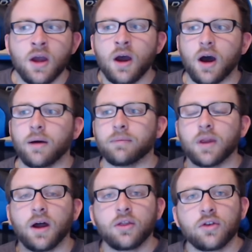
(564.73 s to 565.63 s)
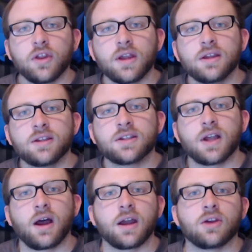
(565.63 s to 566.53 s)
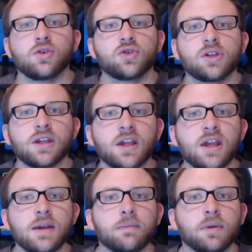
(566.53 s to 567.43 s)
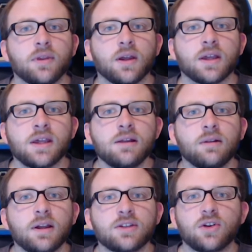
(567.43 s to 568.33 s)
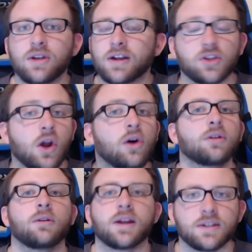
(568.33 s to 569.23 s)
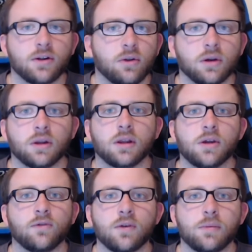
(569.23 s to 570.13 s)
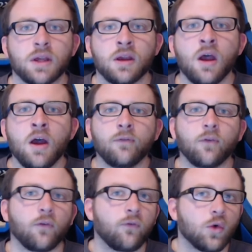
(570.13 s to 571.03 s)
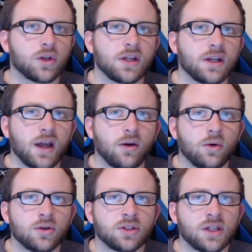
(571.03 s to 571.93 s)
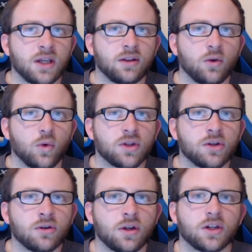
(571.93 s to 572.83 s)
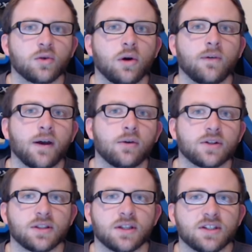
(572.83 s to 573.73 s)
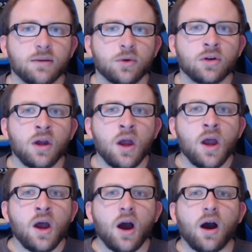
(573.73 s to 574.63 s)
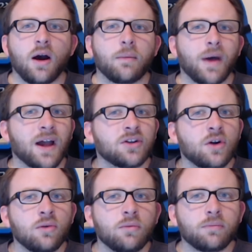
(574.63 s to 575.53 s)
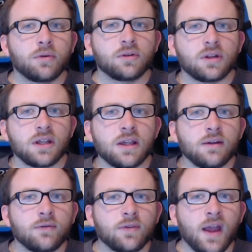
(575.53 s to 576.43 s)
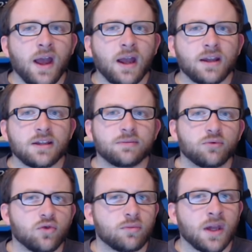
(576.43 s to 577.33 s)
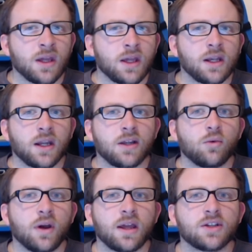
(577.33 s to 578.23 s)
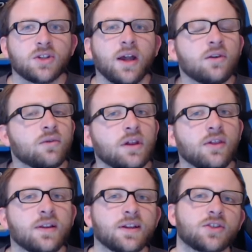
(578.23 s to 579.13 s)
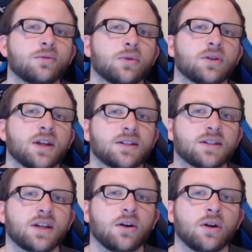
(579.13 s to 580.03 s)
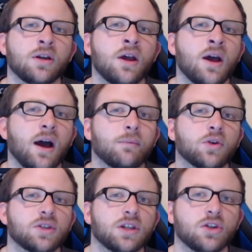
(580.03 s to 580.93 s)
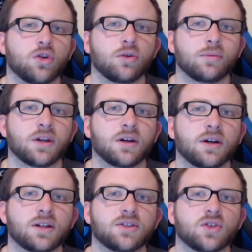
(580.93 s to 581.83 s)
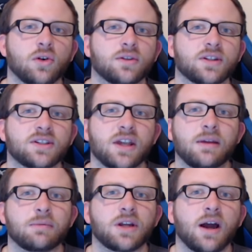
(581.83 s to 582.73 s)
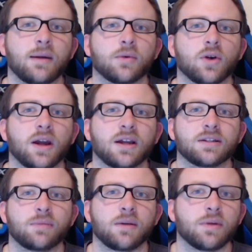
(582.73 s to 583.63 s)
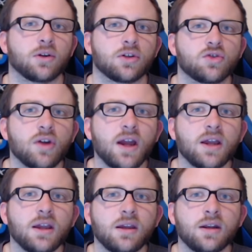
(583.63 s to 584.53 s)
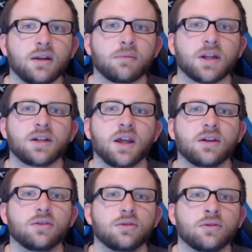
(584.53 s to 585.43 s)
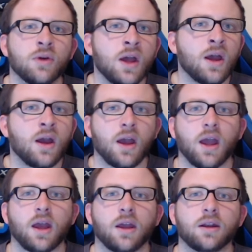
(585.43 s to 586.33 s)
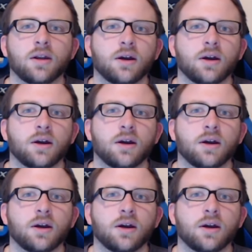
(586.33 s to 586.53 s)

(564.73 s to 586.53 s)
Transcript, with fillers: The other thing is I usually keep the heat lights on, actually all the lights including the UVB, for 14 hours in the winter and 12 hours in the summer. I don't believe that Ackies brewmate in any way, so I don't really think that's super necessary. I mostly do it because they're on the same timer as my bearded dragon and my tegu, and